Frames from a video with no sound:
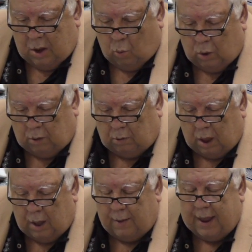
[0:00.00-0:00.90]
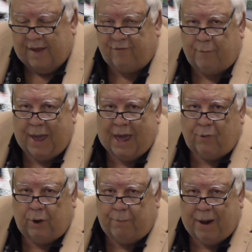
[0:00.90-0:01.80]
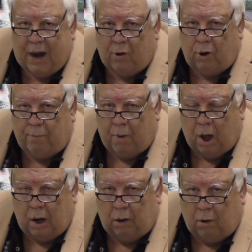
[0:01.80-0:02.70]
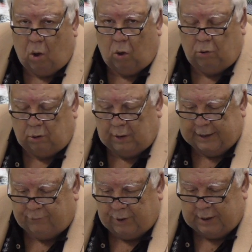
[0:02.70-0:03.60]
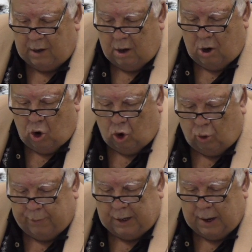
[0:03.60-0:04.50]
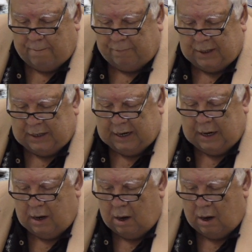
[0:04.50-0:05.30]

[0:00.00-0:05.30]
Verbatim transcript: will uh, have a battery powered model, all electric urban Mini